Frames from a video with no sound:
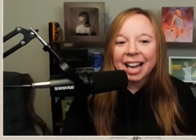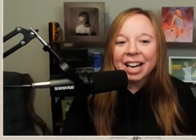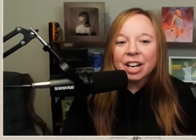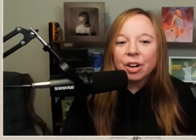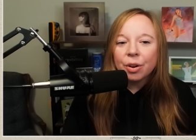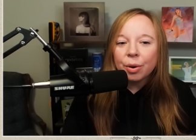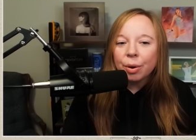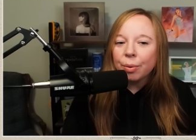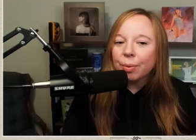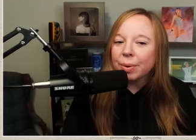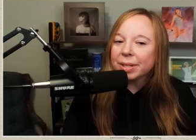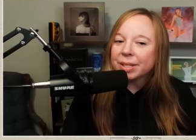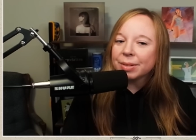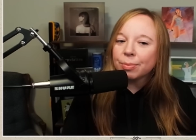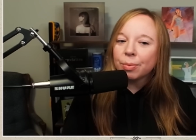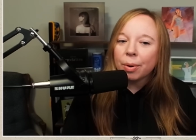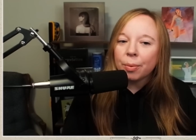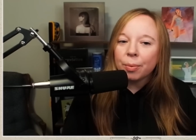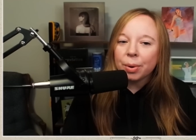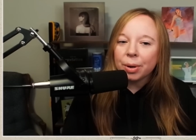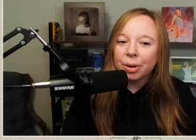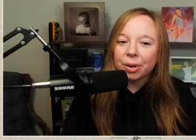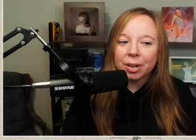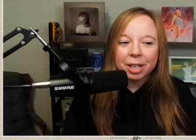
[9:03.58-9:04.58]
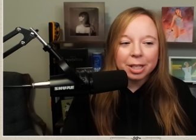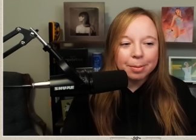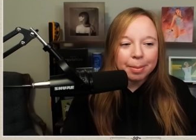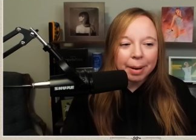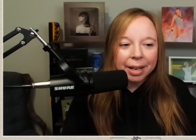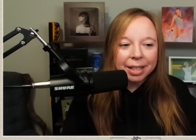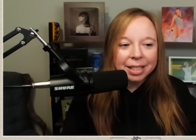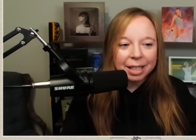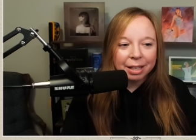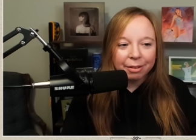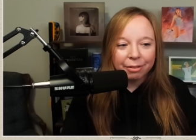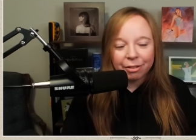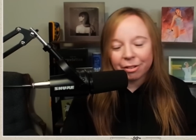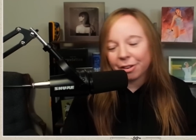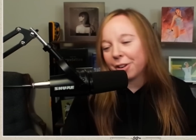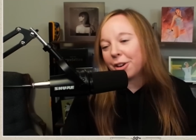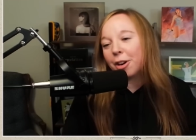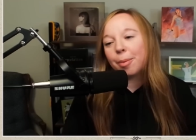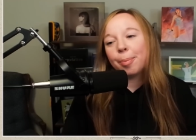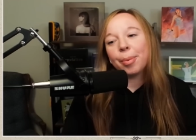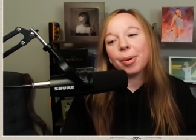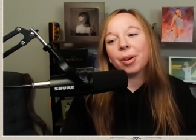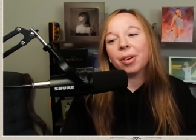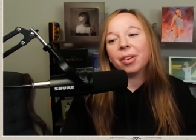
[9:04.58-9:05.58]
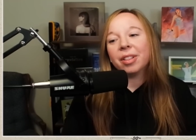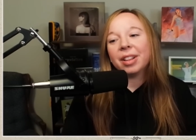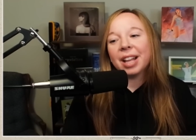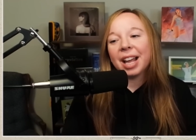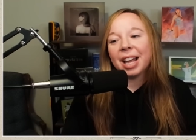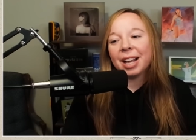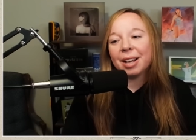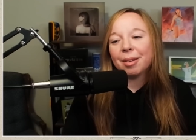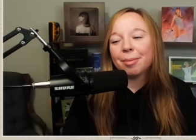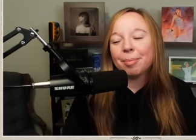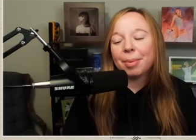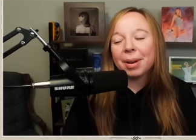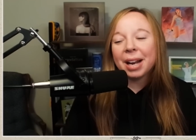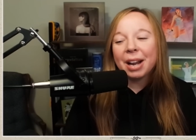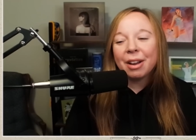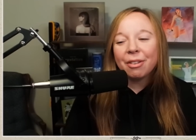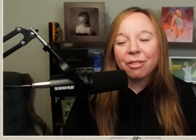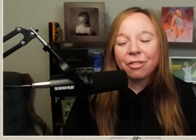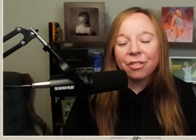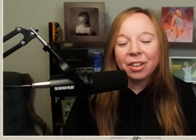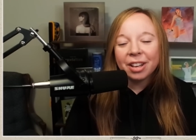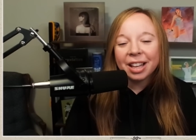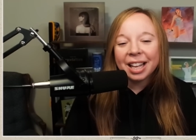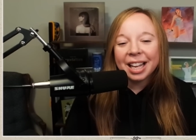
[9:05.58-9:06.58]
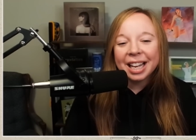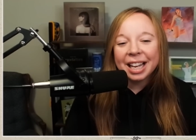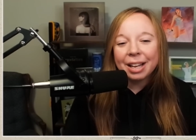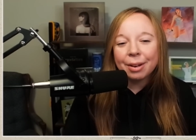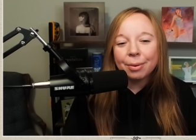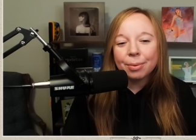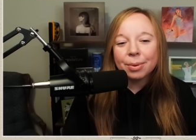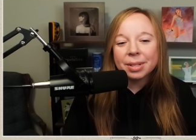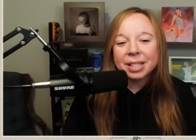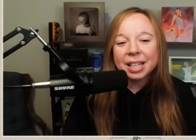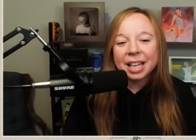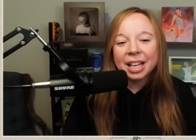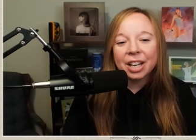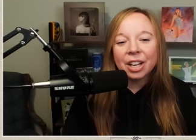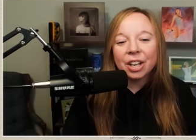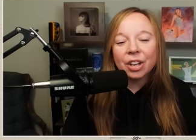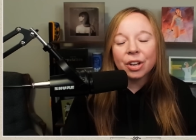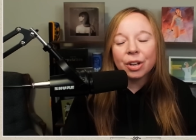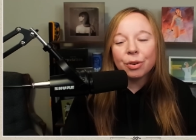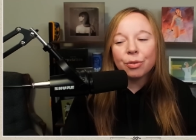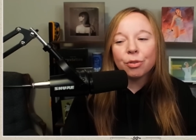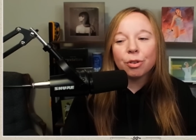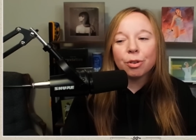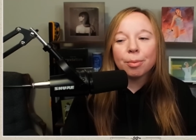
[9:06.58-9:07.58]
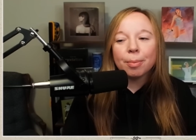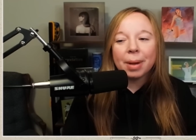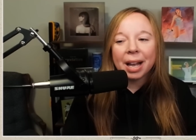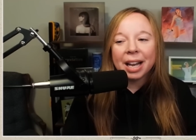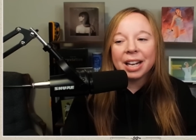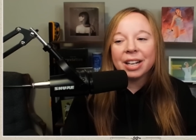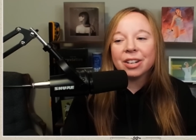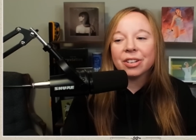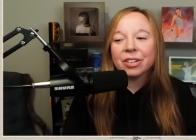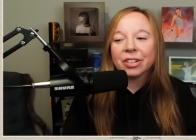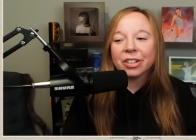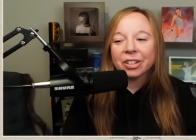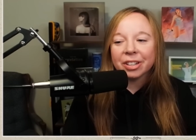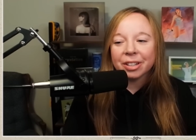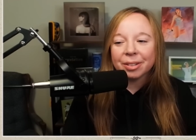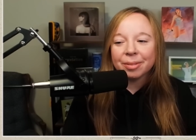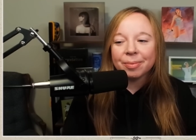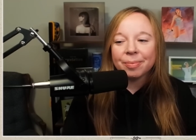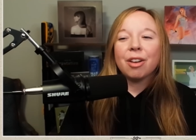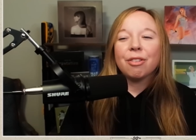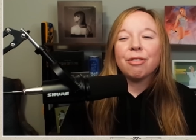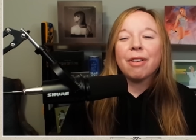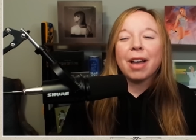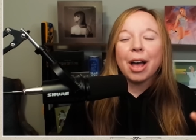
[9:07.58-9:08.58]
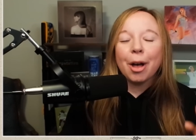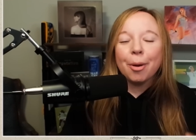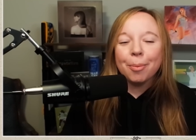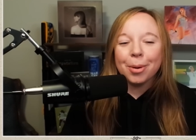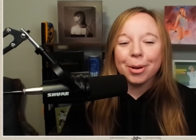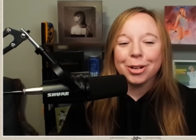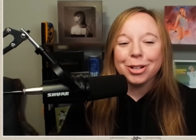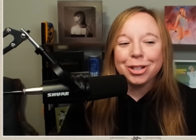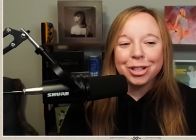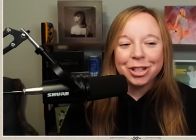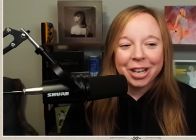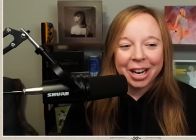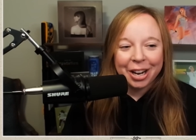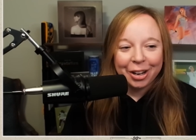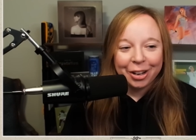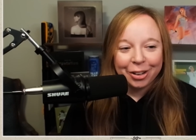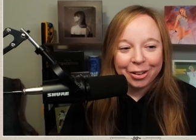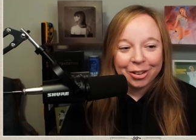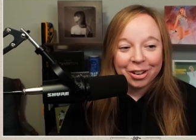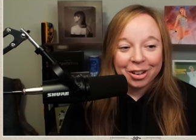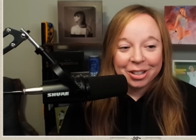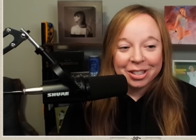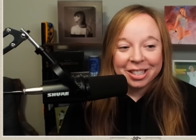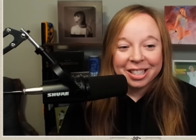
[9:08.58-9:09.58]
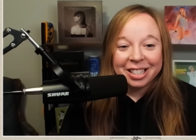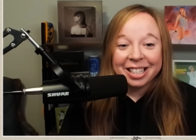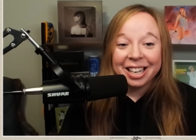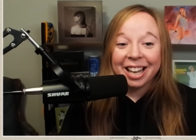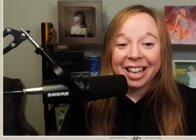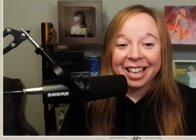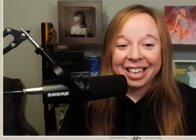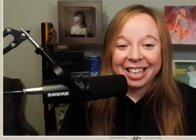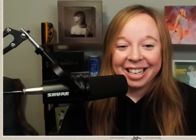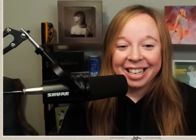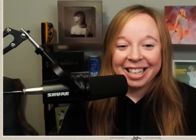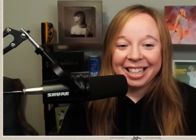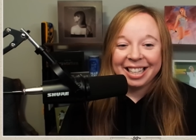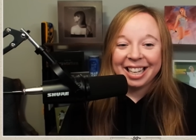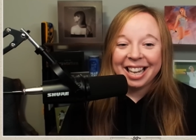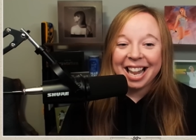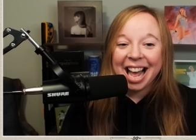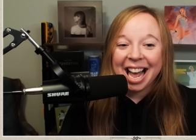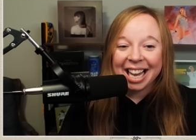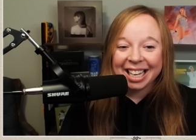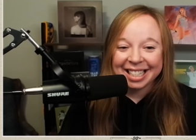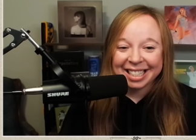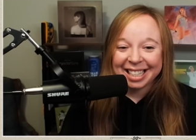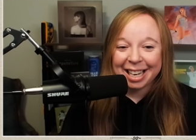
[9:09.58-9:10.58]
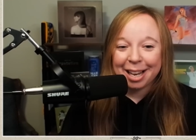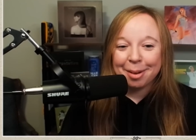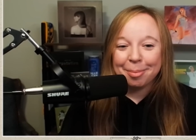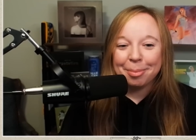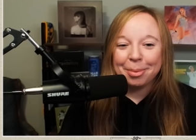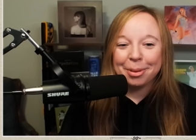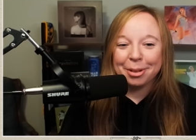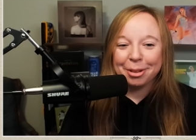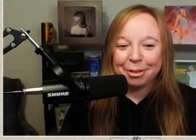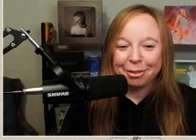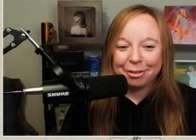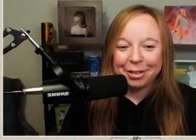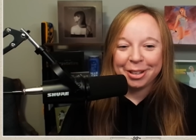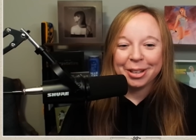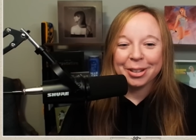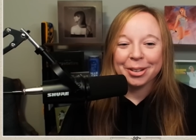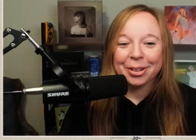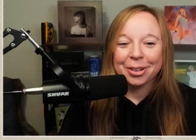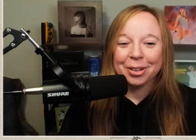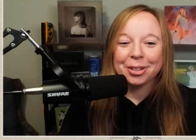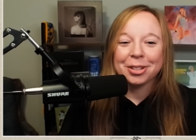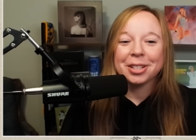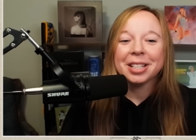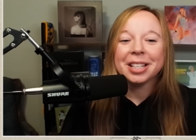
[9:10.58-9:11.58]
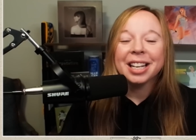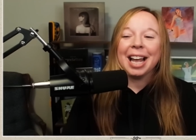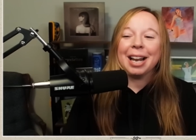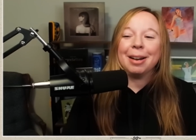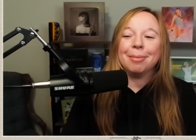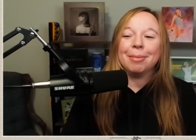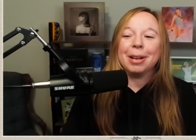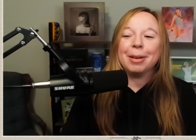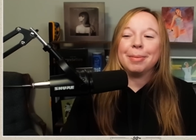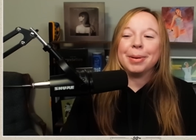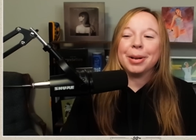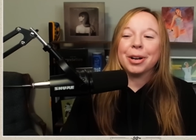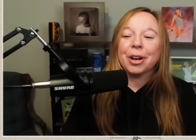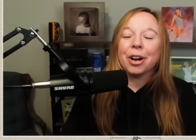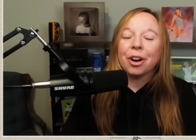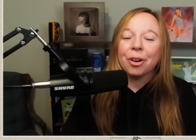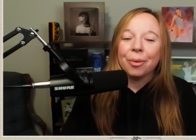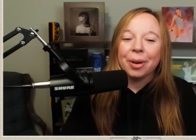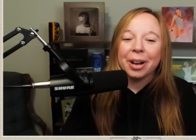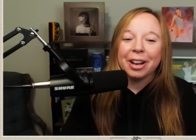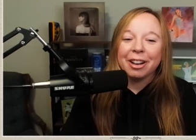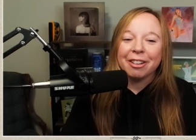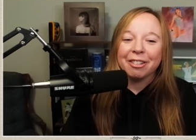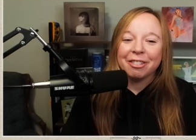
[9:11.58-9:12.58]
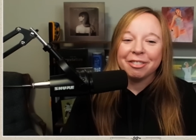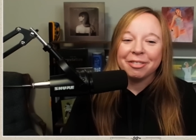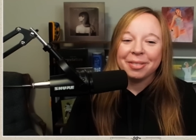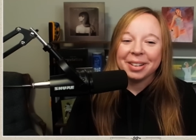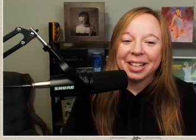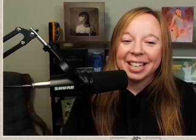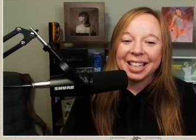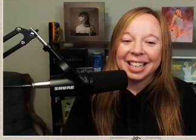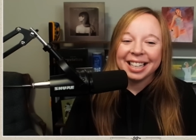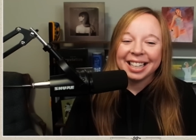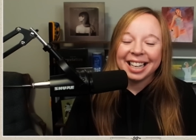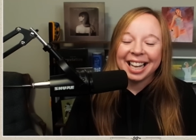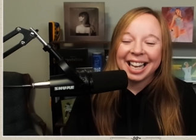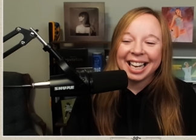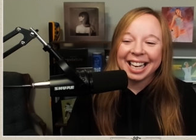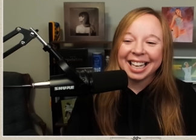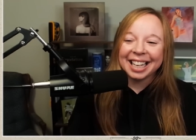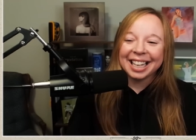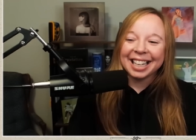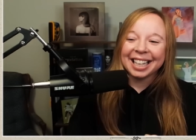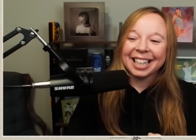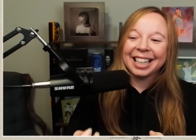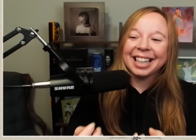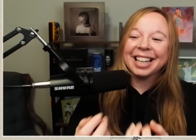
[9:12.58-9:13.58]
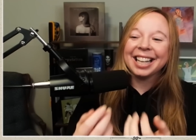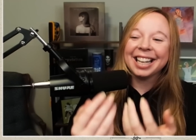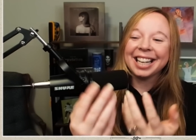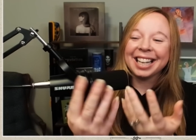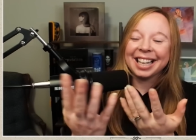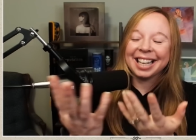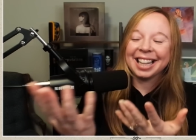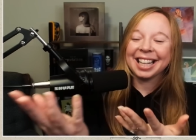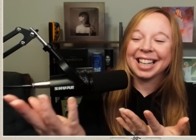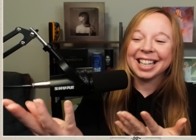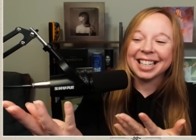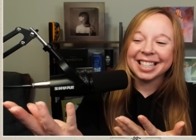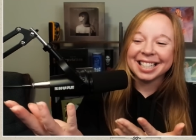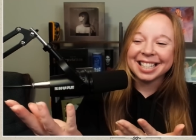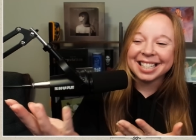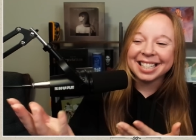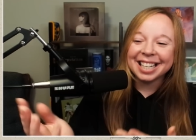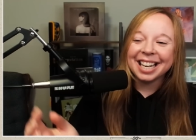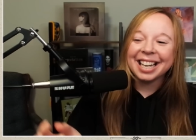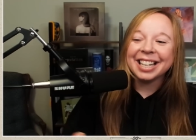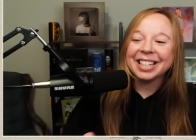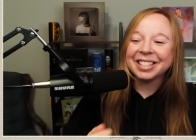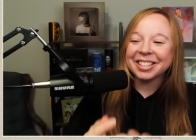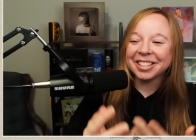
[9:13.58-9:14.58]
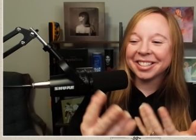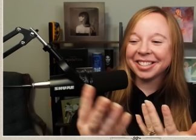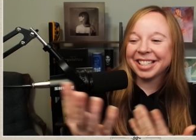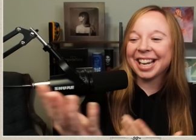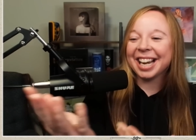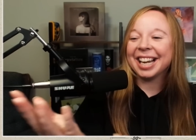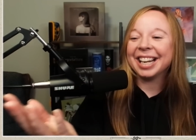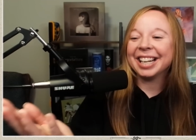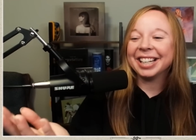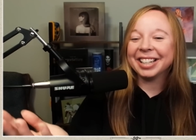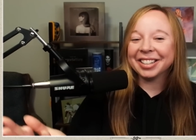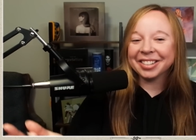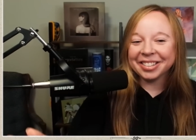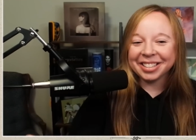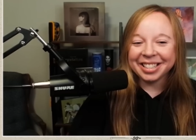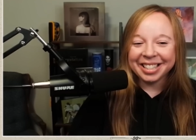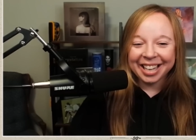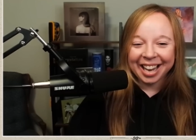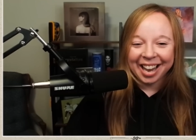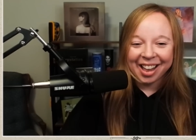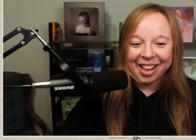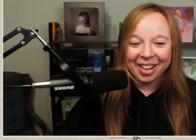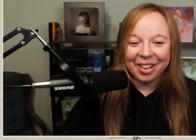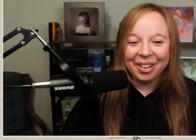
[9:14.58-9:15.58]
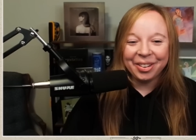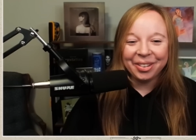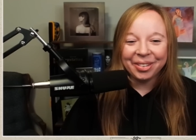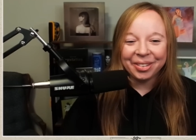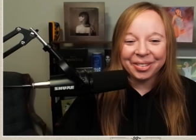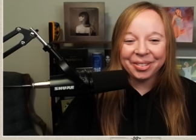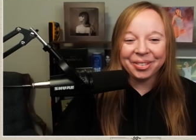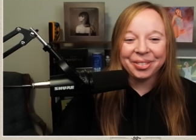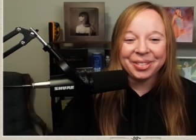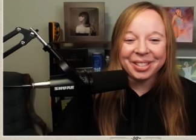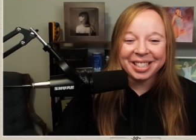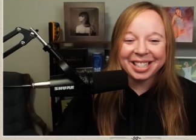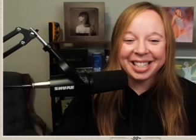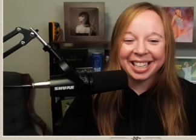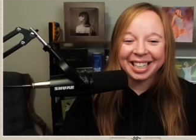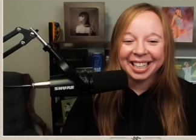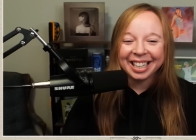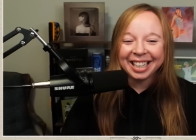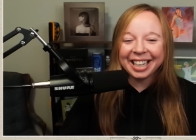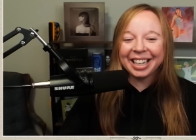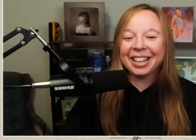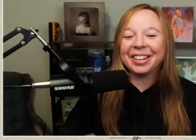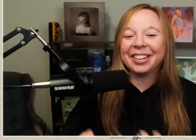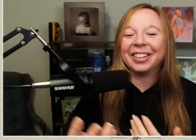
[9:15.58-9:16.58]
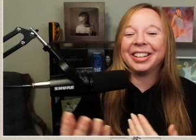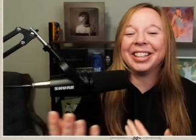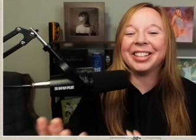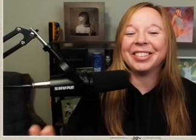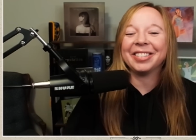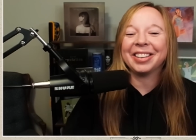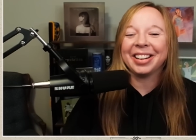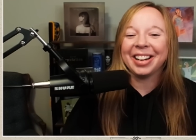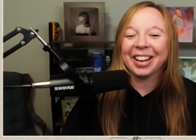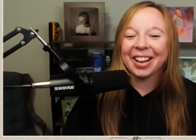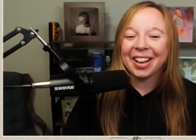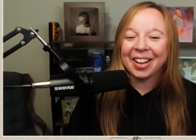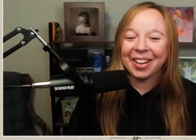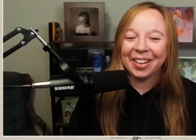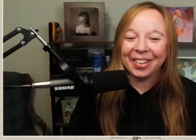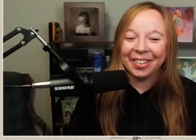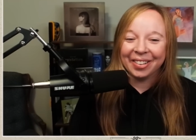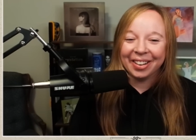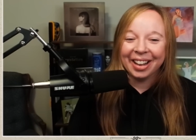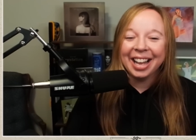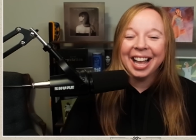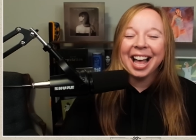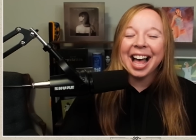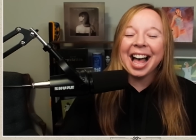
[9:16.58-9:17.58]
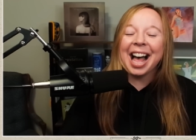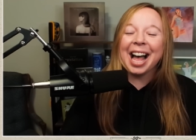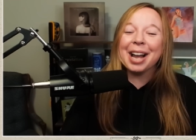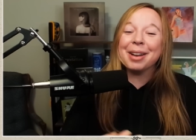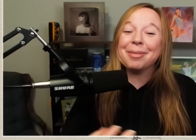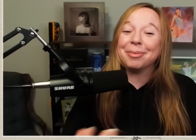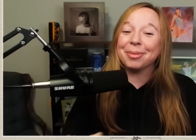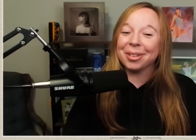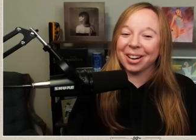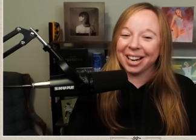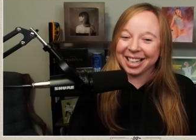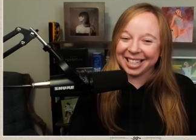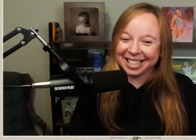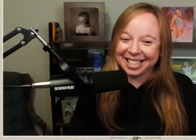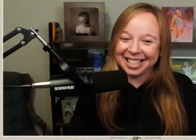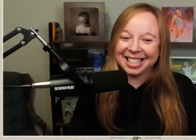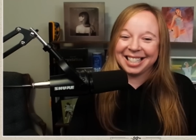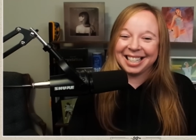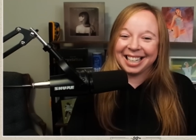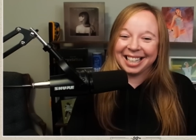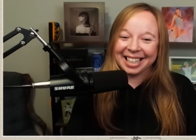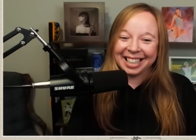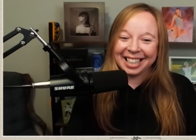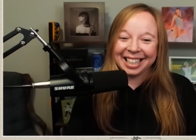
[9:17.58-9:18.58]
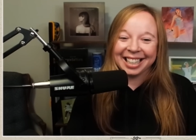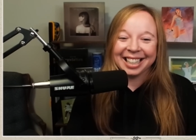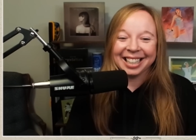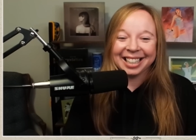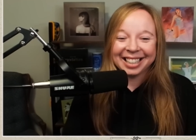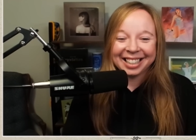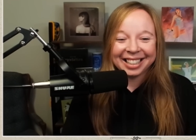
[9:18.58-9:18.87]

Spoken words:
I know it wasn't what we were expecting for her birthday, but I feel like it was a good reminder of how much Taylor has done in the last couple of years, and maybe her way of being like, look at this, entertain yourselves. Here you go. I'm resting.